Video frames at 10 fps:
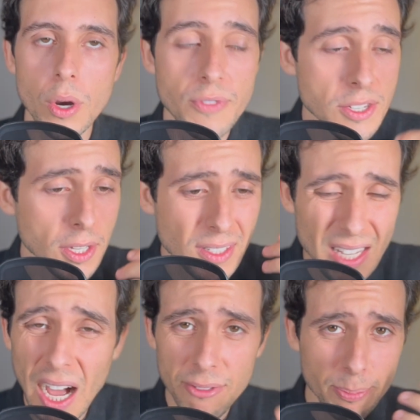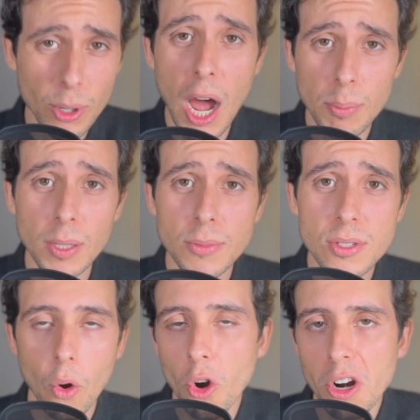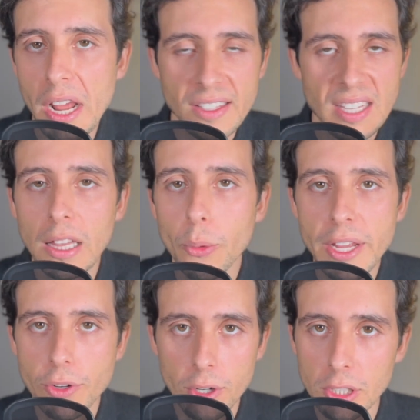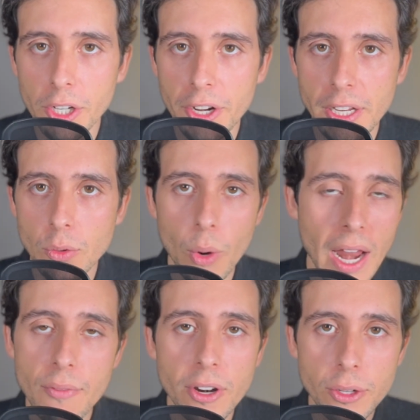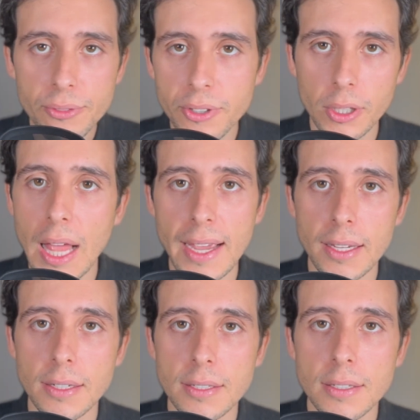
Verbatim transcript: revisit tough problems, or accelerate your learning whenever you feel like it.